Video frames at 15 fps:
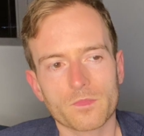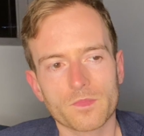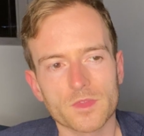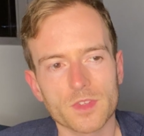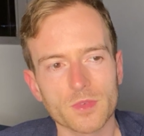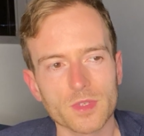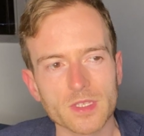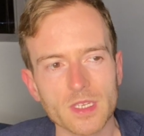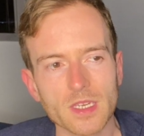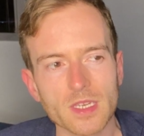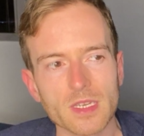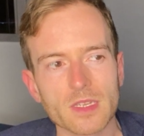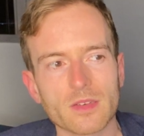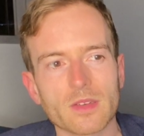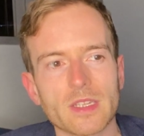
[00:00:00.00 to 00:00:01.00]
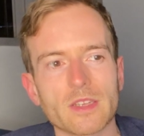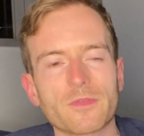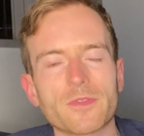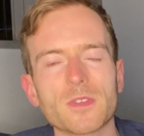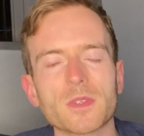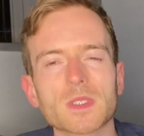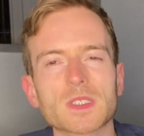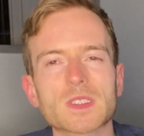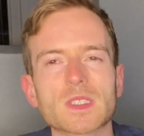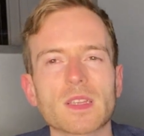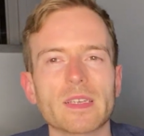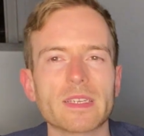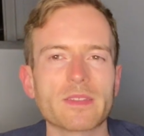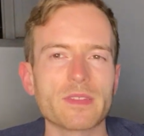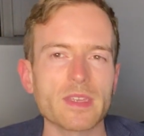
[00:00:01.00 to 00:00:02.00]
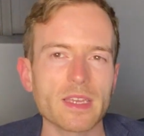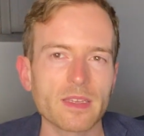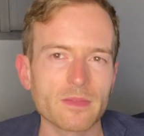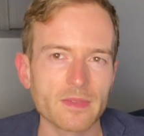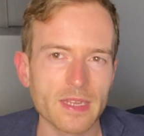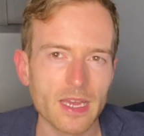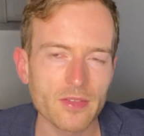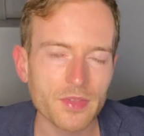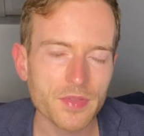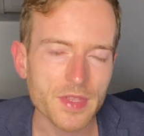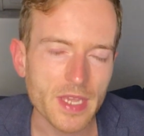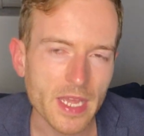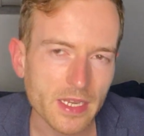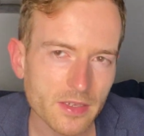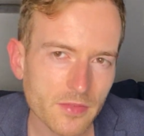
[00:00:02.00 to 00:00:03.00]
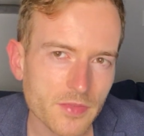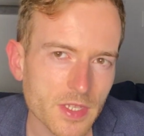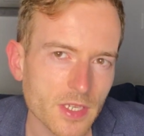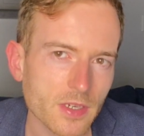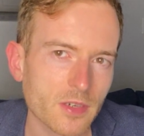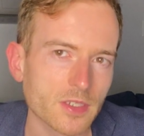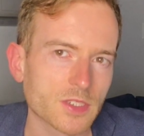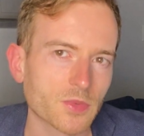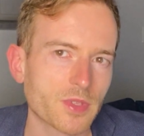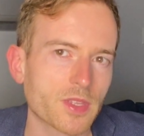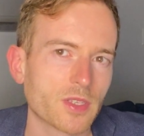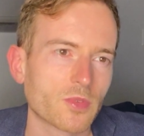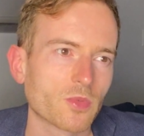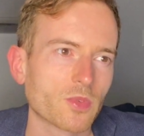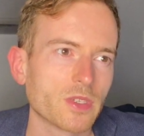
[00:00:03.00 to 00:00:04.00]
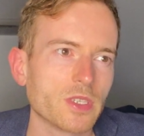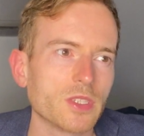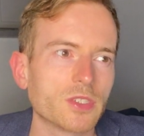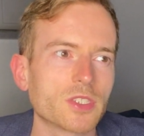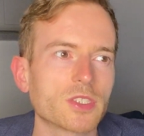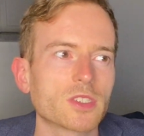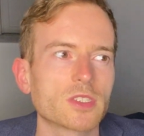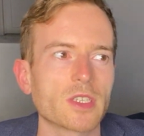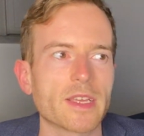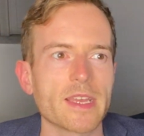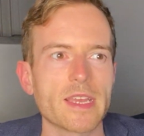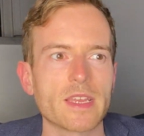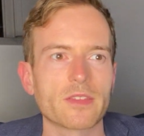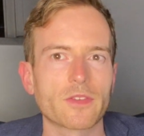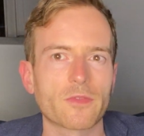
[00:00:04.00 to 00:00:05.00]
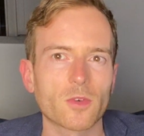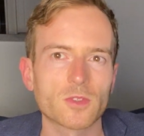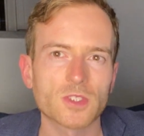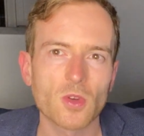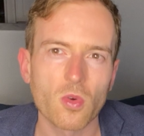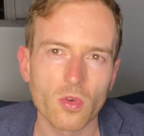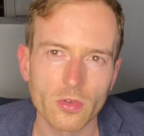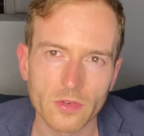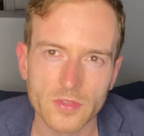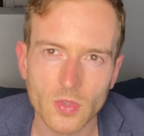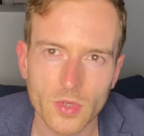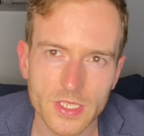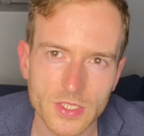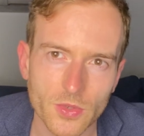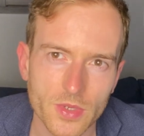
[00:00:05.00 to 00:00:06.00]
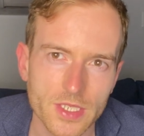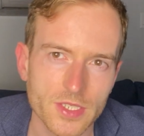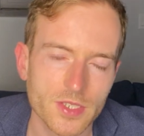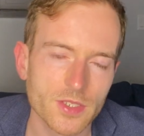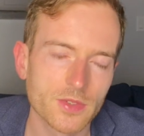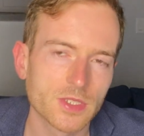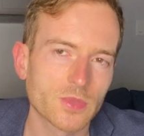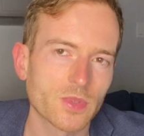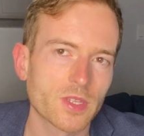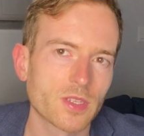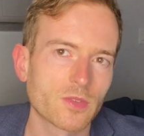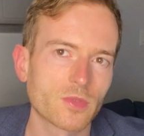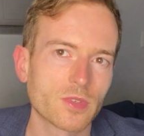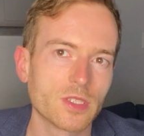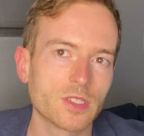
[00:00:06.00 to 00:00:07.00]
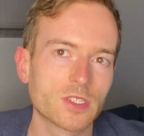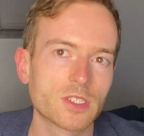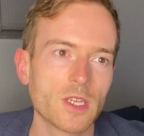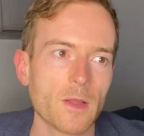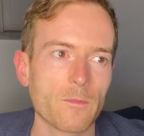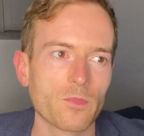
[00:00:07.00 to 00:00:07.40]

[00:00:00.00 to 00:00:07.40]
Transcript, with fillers: So again, it feels like the now that the end of the year is within reach and the first quarter of 2022 is within reach,